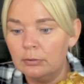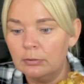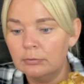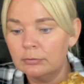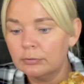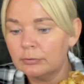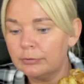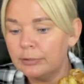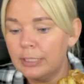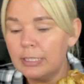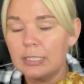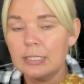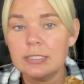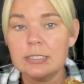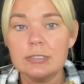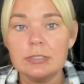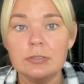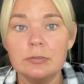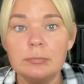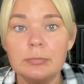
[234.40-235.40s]
Great, this
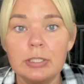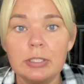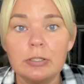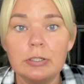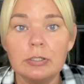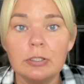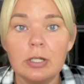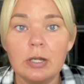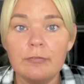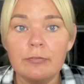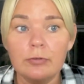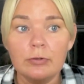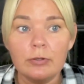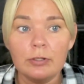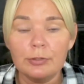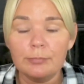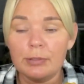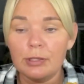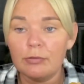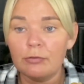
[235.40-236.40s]
is going to be good, coughing all
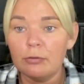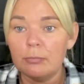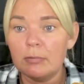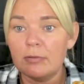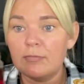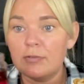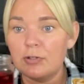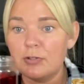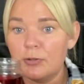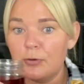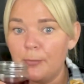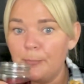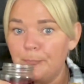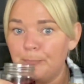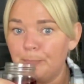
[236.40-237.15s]
the way through my video.